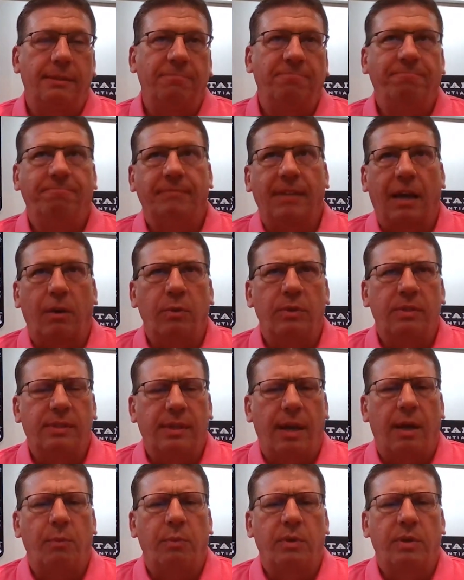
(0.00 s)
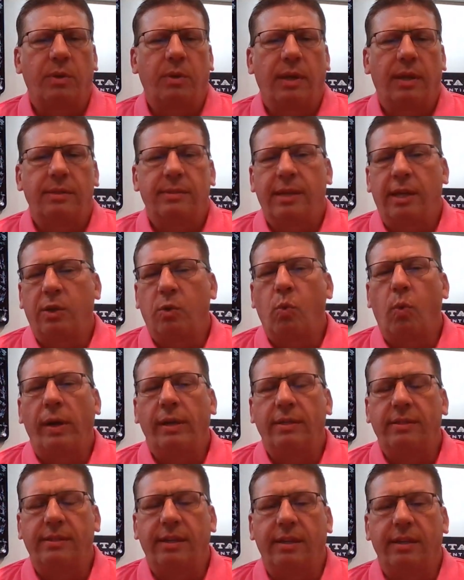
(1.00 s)
I would I would say quite
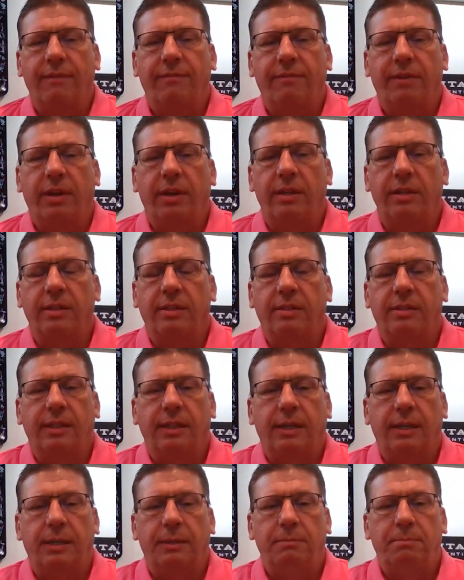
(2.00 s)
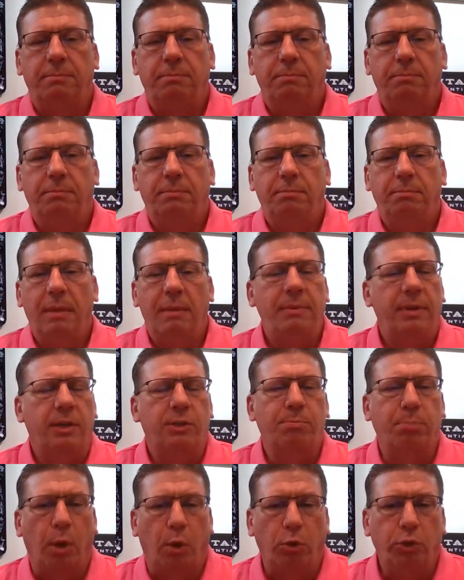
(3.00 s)
significant, uh, maybe
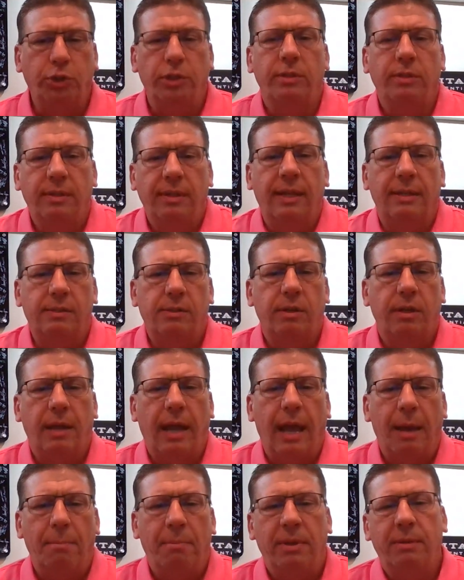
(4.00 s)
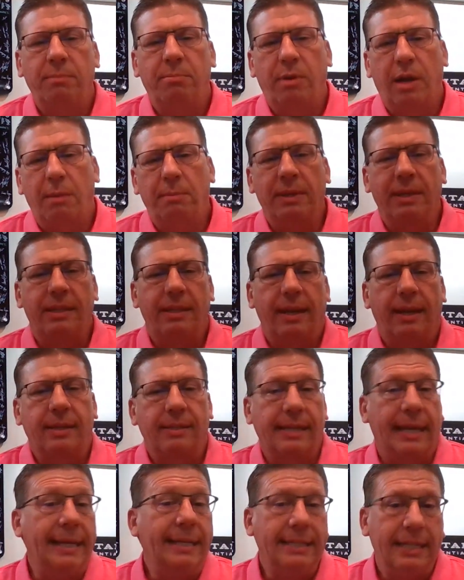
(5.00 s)
explosion that's going to happen probably in the next
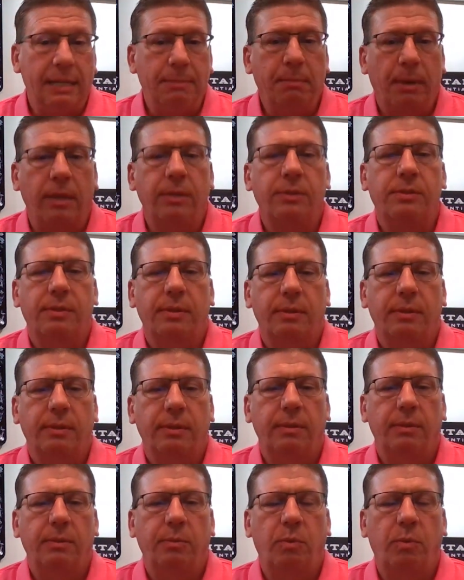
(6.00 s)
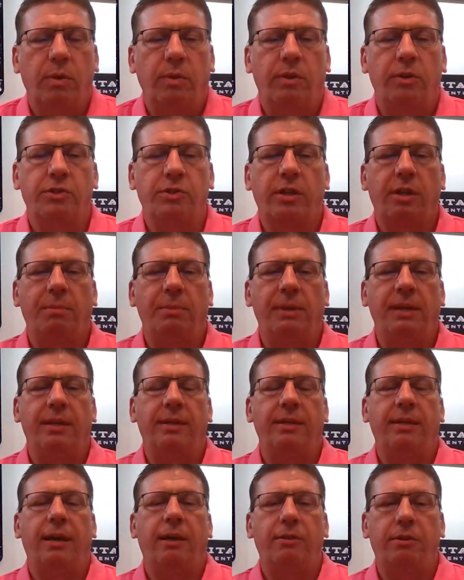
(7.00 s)
18 months, where there's going to be
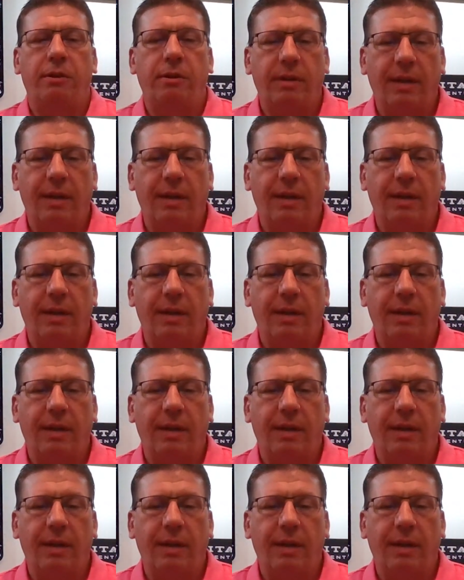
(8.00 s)
another.